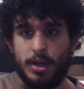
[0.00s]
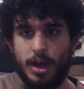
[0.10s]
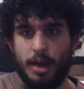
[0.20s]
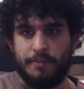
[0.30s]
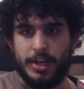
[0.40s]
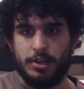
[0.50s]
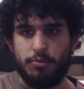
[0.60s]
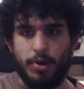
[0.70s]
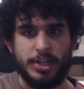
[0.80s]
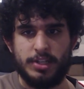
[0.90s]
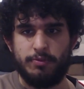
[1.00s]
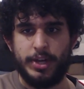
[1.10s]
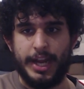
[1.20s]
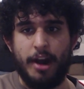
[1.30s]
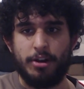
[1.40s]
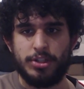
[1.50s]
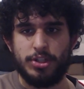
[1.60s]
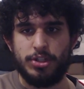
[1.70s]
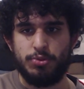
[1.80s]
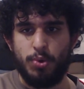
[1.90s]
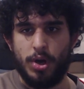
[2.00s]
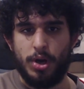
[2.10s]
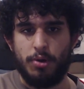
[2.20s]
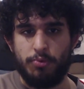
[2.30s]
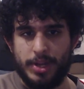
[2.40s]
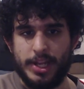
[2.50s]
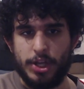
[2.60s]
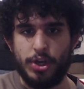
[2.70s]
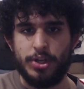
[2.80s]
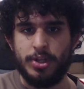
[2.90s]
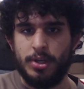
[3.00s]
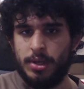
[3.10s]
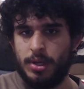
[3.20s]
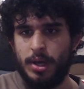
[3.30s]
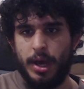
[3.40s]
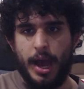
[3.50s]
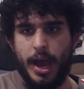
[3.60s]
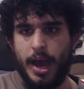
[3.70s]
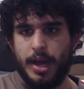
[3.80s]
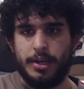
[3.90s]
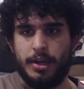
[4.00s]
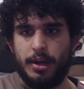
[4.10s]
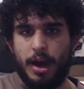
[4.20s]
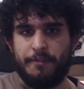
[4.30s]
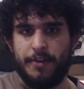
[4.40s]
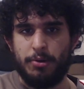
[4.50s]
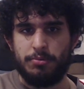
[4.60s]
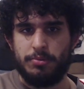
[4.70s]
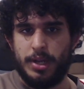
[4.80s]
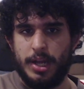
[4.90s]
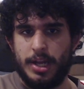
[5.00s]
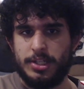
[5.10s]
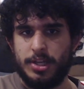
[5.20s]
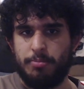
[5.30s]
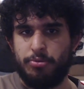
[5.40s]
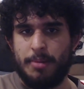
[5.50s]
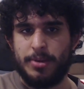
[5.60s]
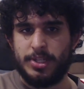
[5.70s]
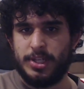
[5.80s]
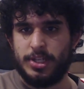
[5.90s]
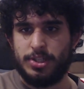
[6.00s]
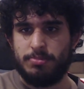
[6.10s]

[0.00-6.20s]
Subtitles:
I think the writing for the characters were really good, and I felt its premise and its